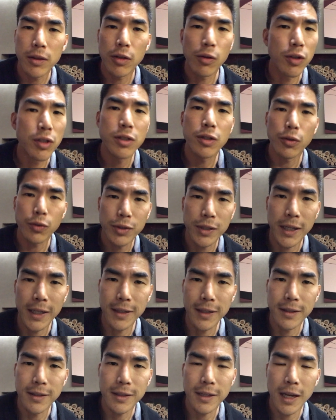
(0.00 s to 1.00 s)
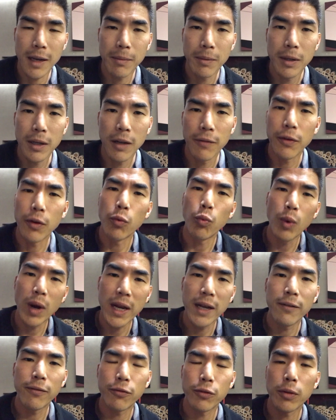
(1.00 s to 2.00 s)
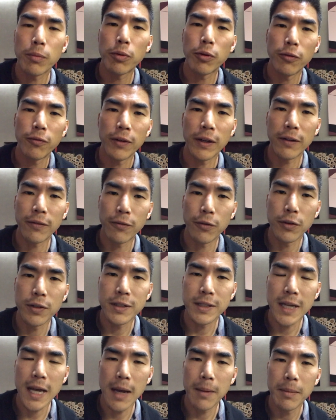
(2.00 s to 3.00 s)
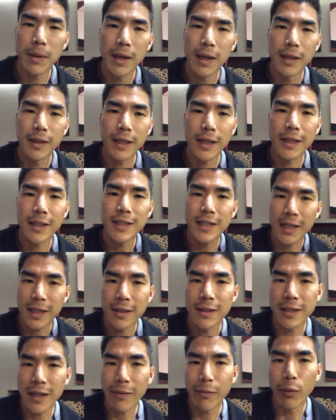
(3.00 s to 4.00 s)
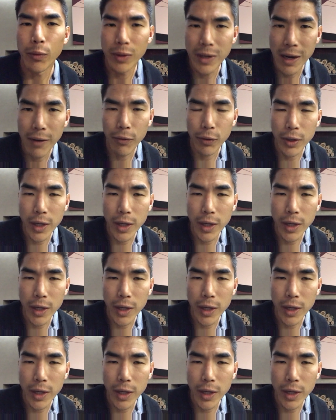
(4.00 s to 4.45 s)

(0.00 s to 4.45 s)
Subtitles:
there is no second step. If you're waiting for the perfect first step, then the second step will never